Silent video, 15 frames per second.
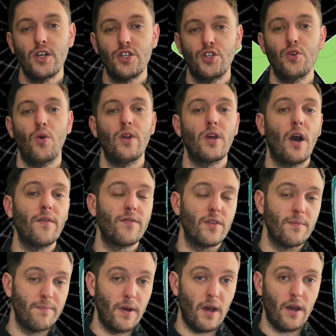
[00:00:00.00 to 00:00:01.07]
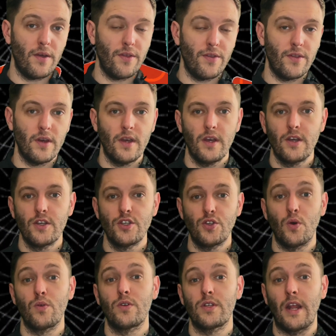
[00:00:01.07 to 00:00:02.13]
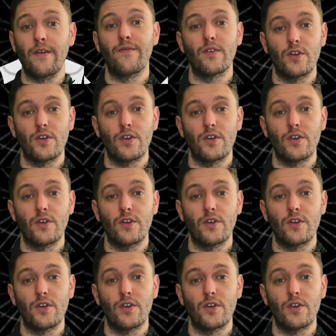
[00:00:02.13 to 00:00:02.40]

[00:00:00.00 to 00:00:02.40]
shortly after the birth, Saunders left for